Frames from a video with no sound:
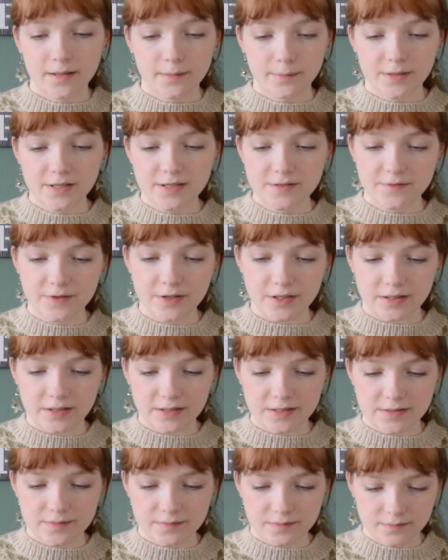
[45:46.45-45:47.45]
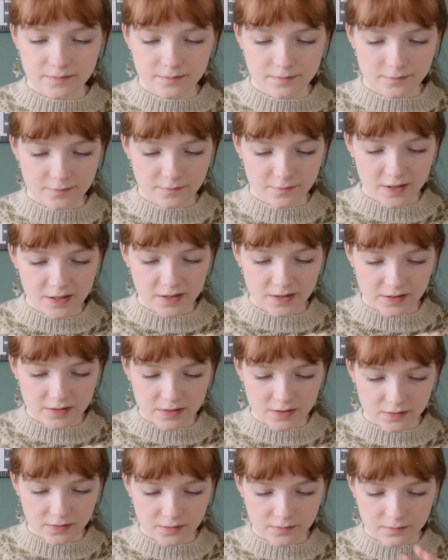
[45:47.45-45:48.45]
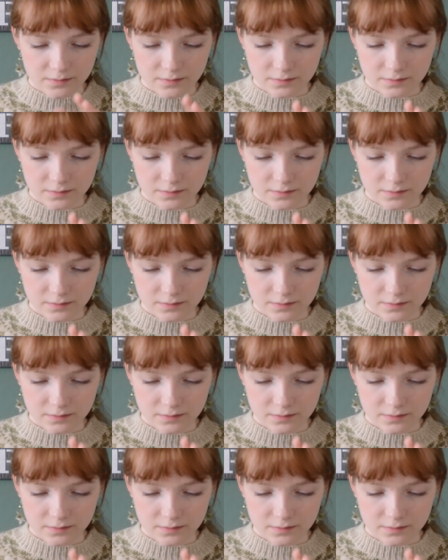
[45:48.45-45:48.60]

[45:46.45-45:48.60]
but it's very nice yarn.